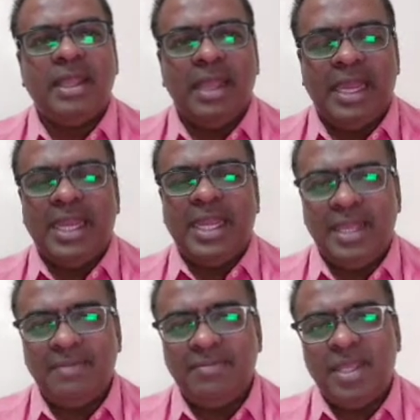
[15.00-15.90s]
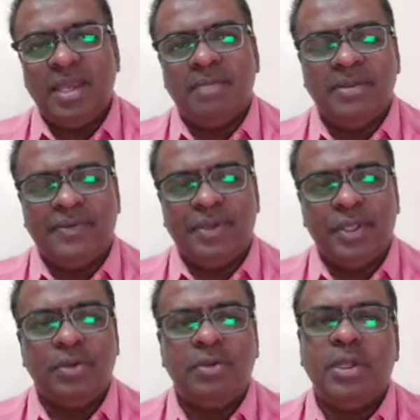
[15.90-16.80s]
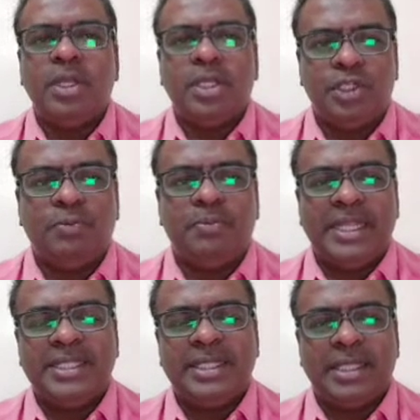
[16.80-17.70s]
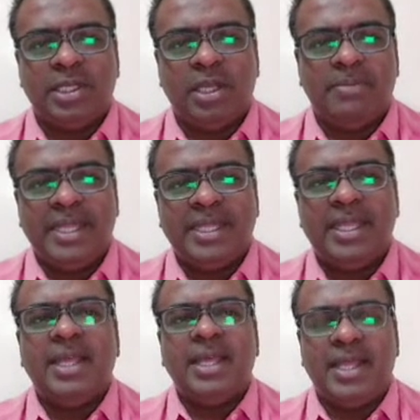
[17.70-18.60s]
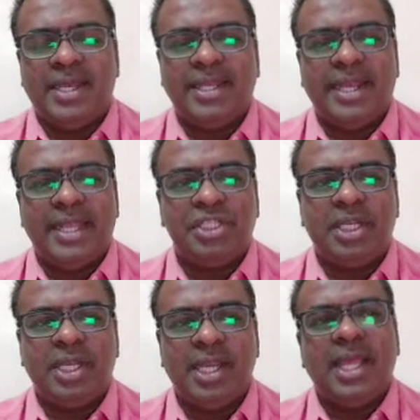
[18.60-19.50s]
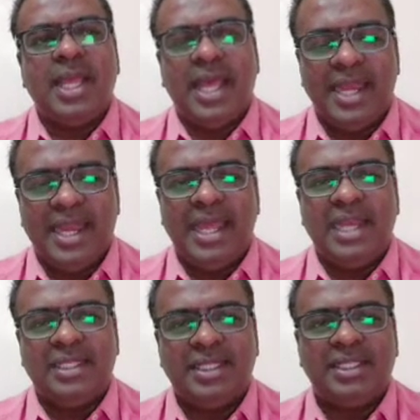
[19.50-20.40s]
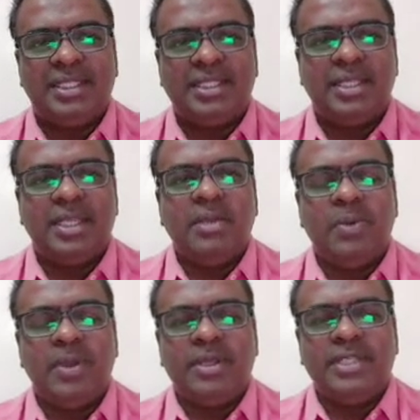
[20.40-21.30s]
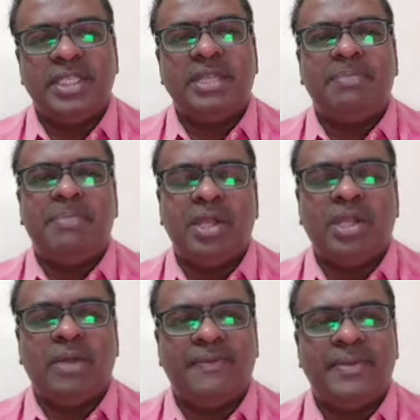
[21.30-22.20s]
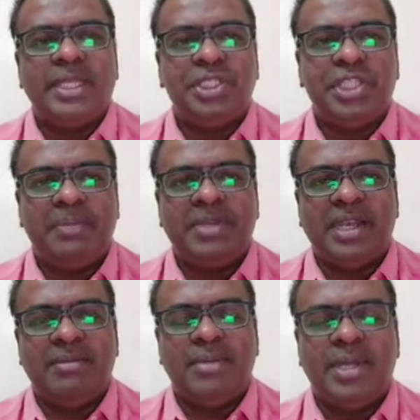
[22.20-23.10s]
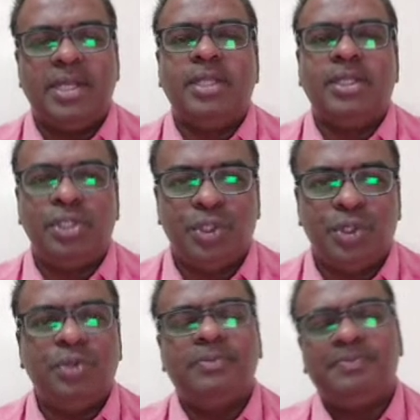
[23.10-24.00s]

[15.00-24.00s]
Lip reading: And I am here before you to present the topic Regression Analysis, which is a part of chapter number 2.